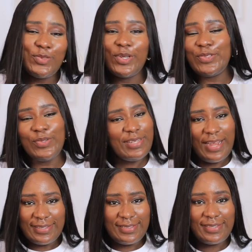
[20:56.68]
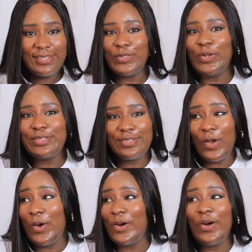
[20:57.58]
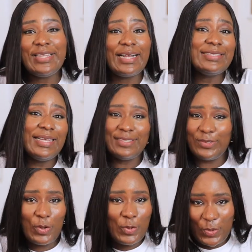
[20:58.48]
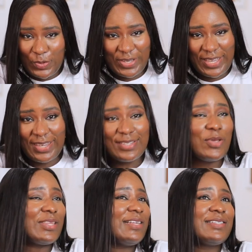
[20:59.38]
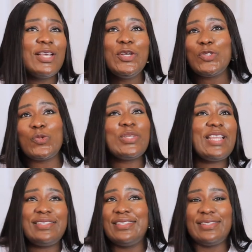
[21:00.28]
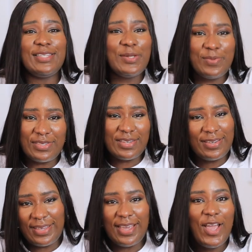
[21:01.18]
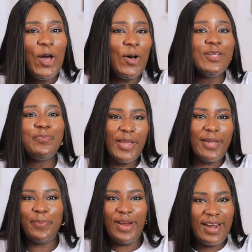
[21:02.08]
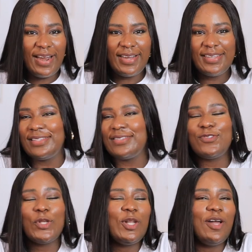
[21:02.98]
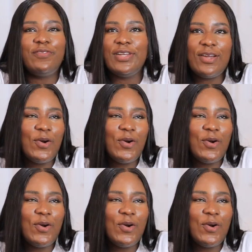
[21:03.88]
Just know that it's not all that glitters is not good, okay? It's not as sweet as it seems, okay? On paper, it's so lovely.